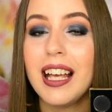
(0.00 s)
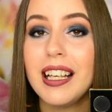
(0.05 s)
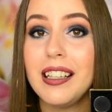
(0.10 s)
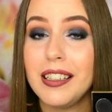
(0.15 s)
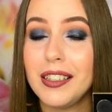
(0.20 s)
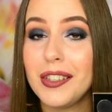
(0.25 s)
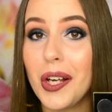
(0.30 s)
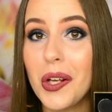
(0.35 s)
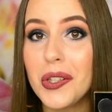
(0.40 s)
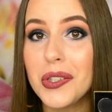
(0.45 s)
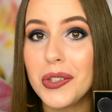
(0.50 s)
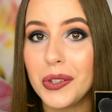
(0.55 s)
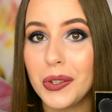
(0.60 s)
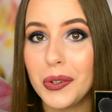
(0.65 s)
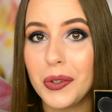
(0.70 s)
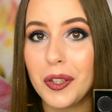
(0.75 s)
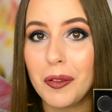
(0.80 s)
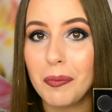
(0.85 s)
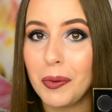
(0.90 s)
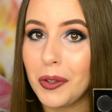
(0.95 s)
It does
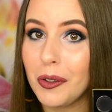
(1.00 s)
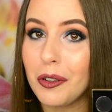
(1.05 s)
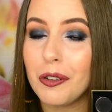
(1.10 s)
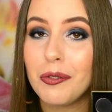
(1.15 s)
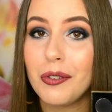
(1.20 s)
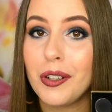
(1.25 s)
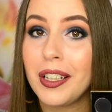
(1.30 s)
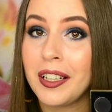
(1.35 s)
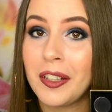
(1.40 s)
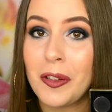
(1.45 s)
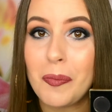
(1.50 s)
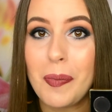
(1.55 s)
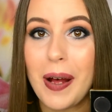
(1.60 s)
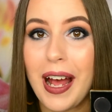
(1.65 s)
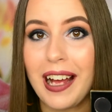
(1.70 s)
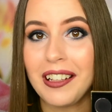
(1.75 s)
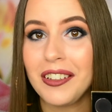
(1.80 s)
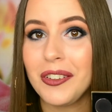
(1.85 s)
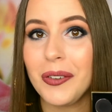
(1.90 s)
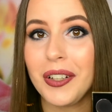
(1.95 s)
look beautiful in the
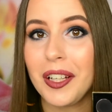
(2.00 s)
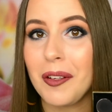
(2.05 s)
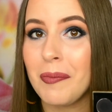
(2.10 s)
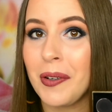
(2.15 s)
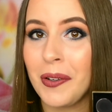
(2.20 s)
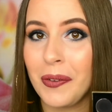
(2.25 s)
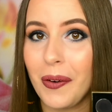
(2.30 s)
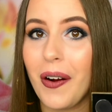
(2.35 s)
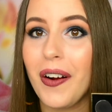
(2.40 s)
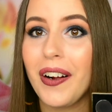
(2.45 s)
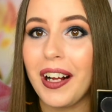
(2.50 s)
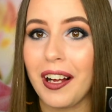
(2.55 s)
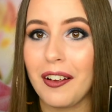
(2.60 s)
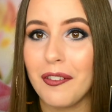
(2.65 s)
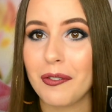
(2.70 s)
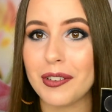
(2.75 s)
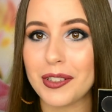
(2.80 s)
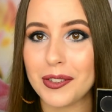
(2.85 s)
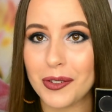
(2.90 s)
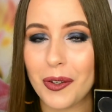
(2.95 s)
pan, don't get me wrong, I
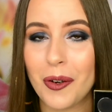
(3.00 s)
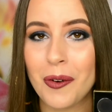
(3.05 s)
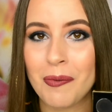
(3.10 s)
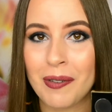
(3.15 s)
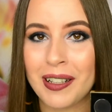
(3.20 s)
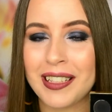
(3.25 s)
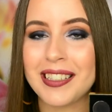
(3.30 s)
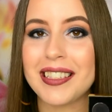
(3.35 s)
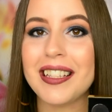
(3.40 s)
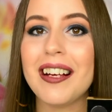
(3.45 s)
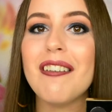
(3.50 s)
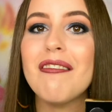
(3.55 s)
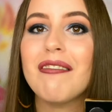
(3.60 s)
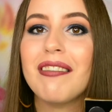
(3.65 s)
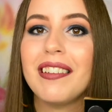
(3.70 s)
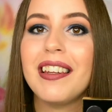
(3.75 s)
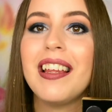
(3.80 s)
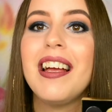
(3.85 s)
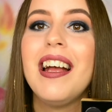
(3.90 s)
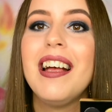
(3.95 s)
feel so myself,
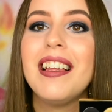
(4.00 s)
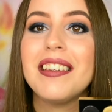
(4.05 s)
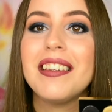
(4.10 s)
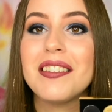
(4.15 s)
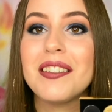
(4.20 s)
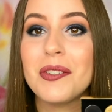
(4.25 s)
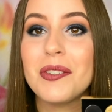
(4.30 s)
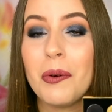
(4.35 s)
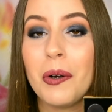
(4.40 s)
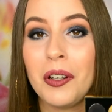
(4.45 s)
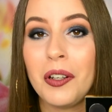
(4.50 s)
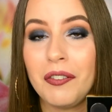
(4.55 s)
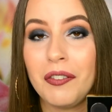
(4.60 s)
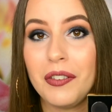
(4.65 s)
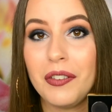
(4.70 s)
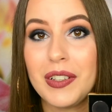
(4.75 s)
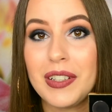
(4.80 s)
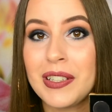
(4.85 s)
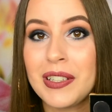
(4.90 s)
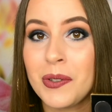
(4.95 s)
and this is one of
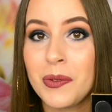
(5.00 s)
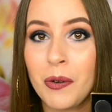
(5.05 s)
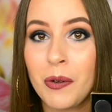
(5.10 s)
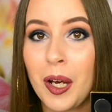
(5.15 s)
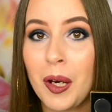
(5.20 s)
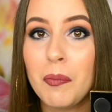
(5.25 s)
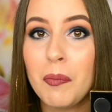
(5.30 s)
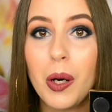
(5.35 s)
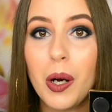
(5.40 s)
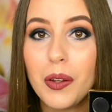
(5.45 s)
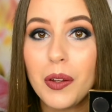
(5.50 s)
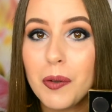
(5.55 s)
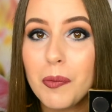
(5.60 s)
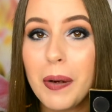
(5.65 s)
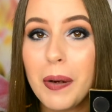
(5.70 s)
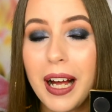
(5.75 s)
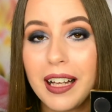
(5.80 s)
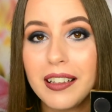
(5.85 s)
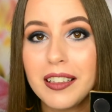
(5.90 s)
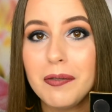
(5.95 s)
the reasons why I bought the
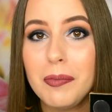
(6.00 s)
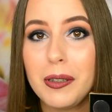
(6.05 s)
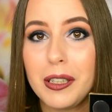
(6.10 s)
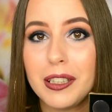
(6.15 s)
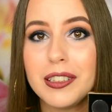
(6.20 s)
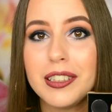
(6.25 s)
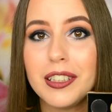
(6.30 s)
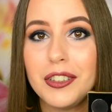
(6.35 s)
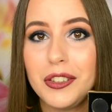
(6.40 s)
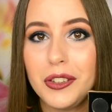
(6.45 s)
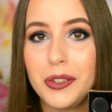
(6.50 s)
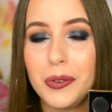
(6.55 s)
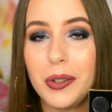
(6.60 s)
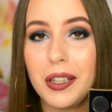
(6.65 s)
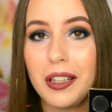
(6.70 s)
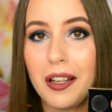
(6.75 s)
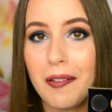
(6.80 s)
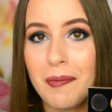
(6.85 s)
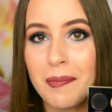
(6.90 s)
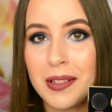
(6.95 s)
palette, because I do
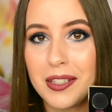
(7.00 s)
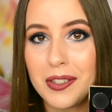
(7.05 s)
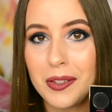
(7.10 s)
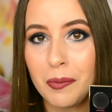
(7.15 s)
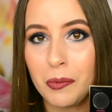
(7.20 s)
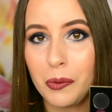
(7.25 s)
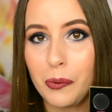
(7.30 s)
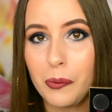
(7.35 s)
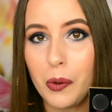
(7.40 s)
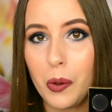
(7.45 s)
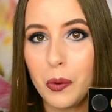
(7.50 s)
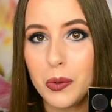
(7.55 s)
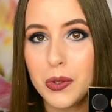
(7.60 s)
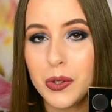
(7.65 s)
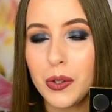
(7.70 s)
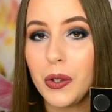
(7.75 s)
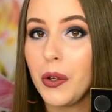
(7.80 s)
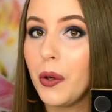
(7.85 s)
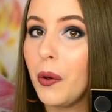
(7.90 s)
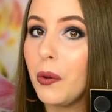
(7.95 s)
love me some rose
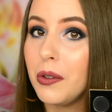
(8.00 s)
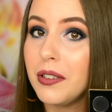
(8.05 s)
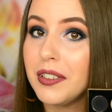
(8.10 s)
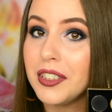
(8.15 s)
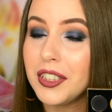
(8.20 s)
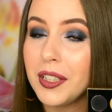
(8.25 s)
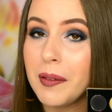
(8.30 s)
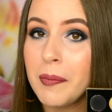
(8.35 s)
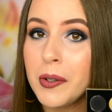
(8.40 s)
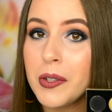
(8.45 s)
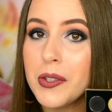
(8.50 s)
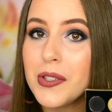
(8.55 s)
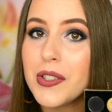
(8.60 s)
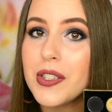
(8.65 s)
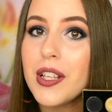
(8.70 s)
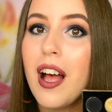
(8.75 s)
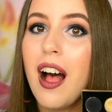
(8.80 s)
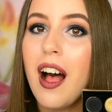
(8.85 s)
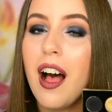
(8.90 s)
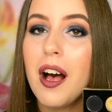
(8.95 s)
gold shimmers.